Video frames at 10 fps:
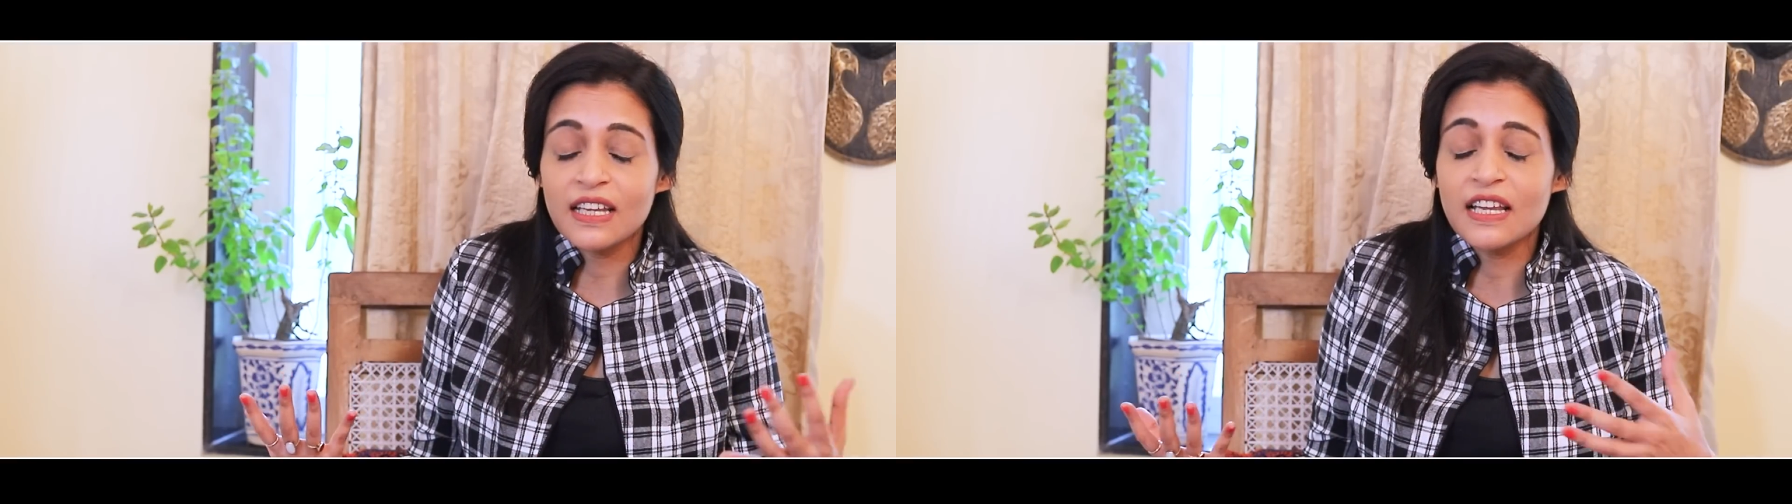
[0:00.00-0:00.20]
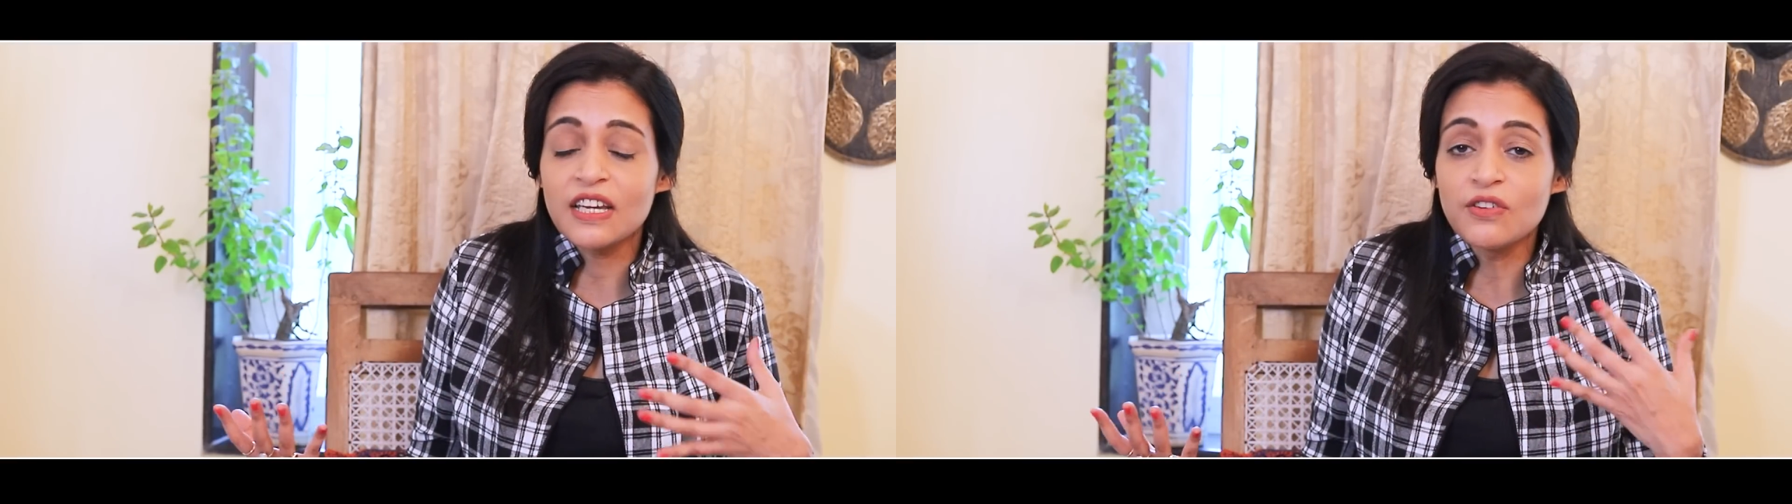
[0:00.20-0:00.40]

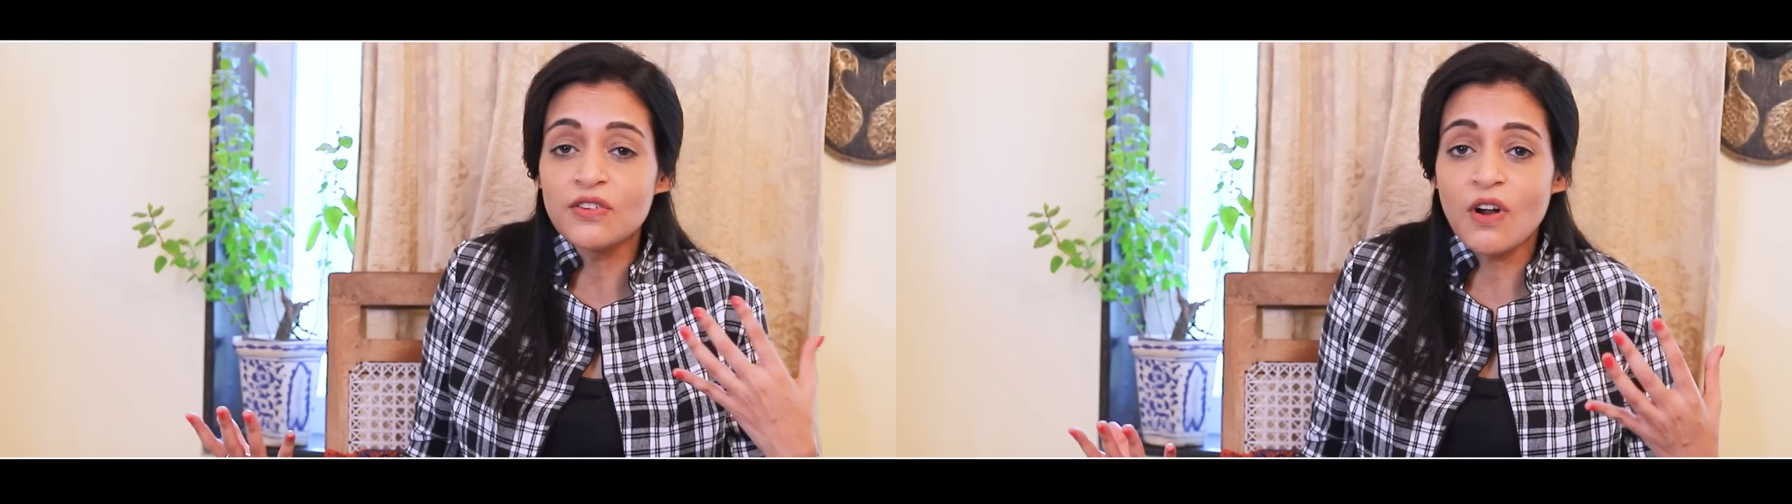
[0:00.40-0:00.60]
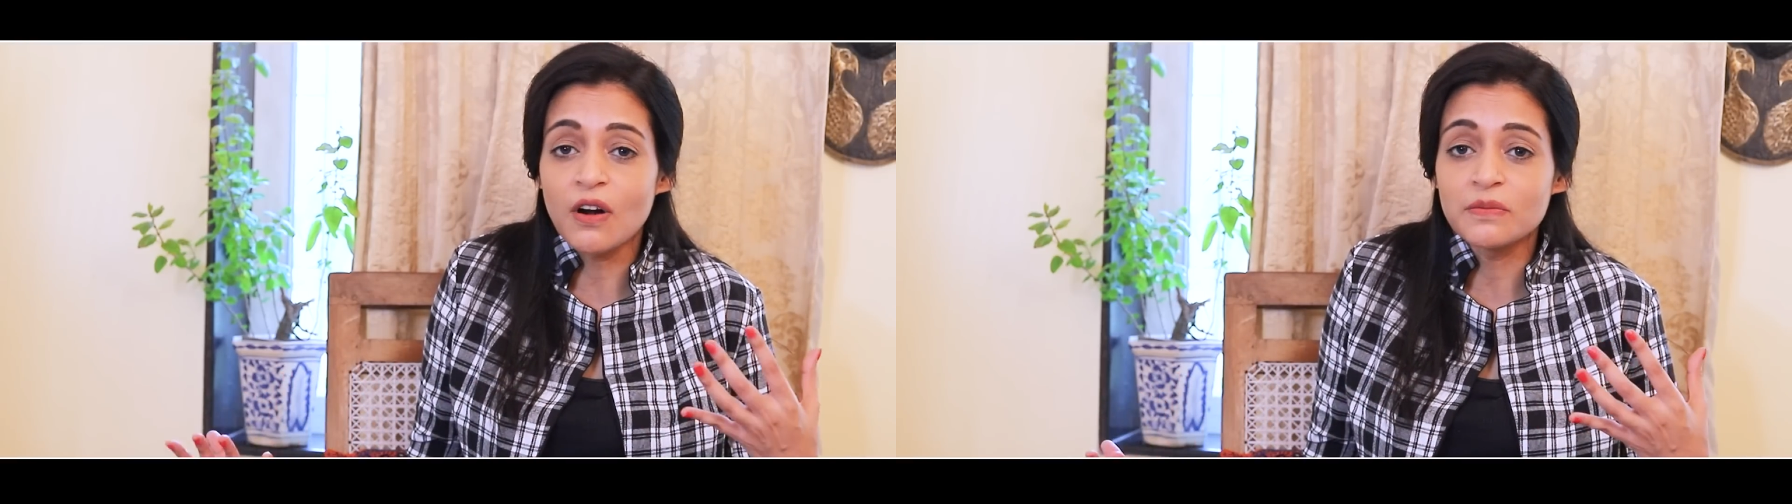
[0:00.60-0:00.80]
in the
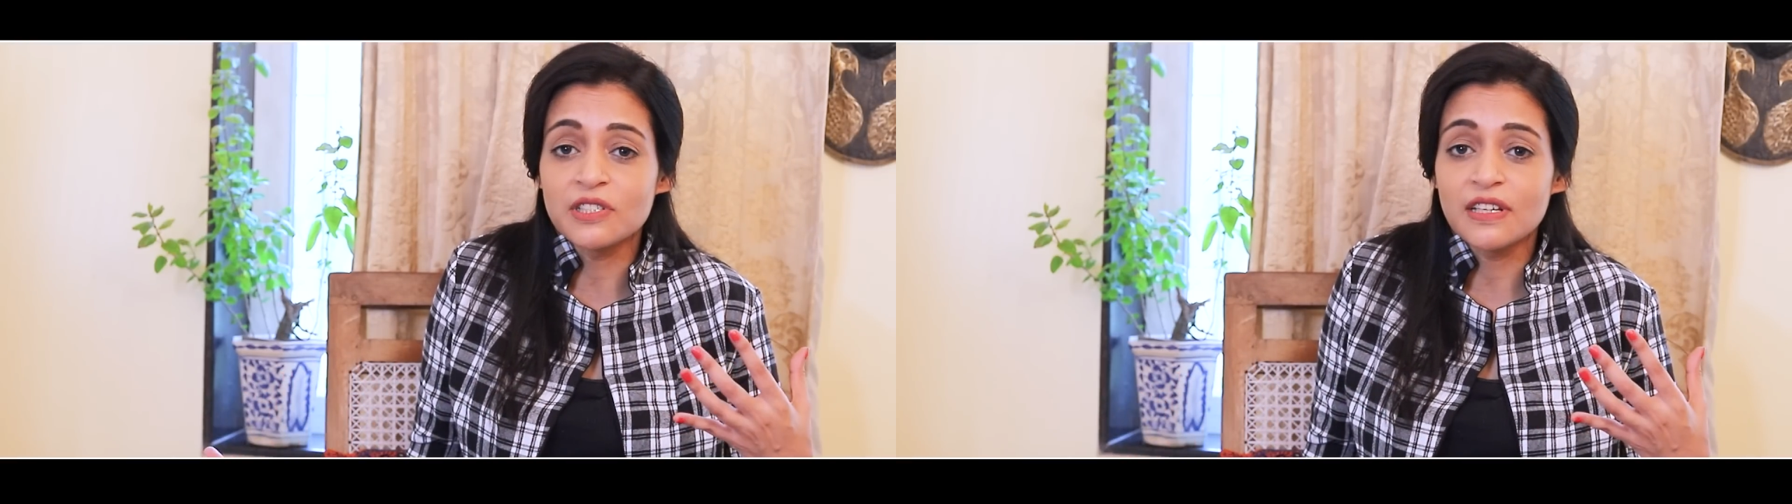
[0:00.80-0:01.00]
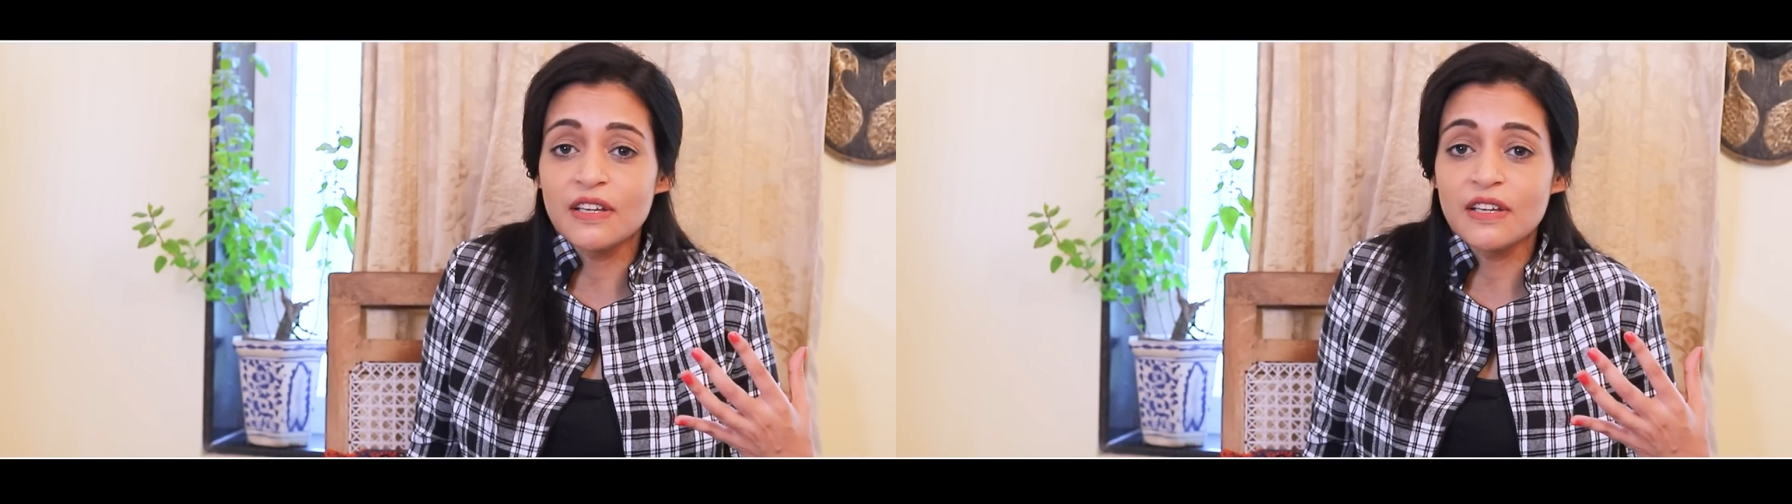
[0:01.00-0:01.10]
new normal,